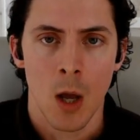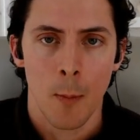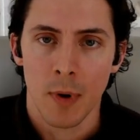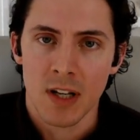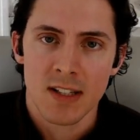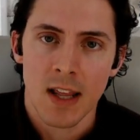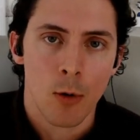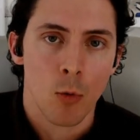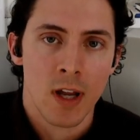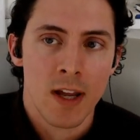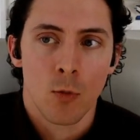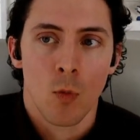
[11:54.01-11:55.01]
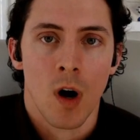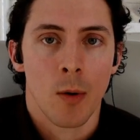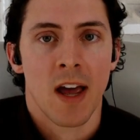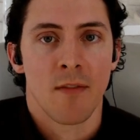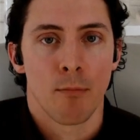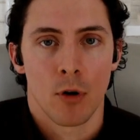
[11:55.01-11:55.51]
But isn't that even why we
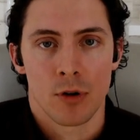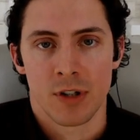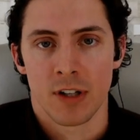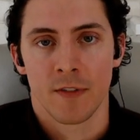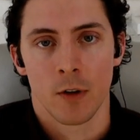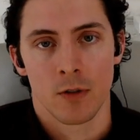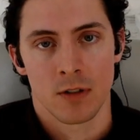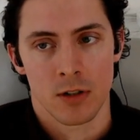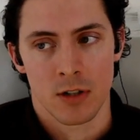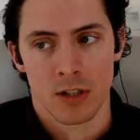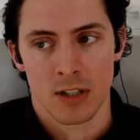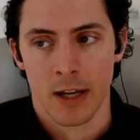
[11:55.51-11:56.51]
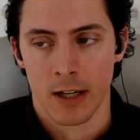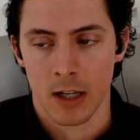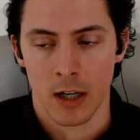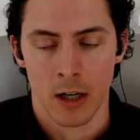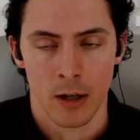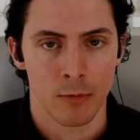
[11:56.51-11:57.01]
have burgeoning fields such as like
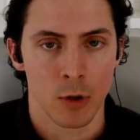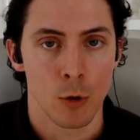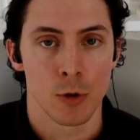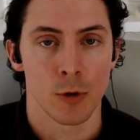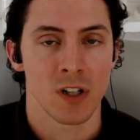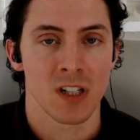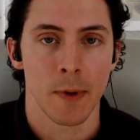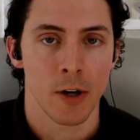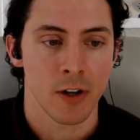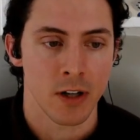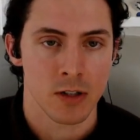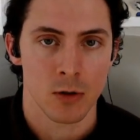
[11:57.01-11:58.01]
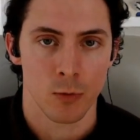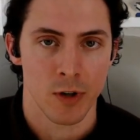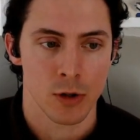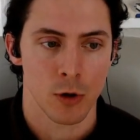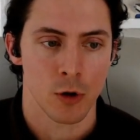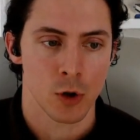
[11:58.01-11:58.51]
uh, user experience
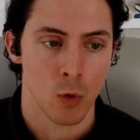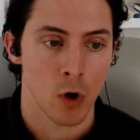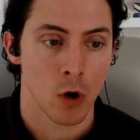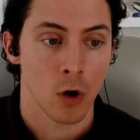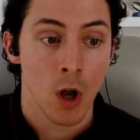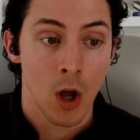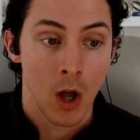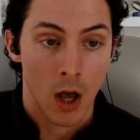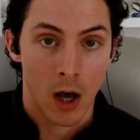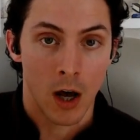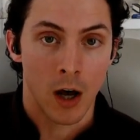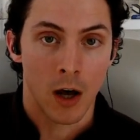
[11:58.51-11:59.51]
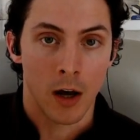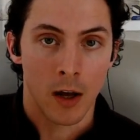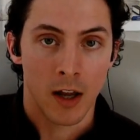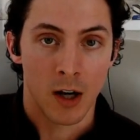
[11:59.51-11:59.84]
research, where uh, an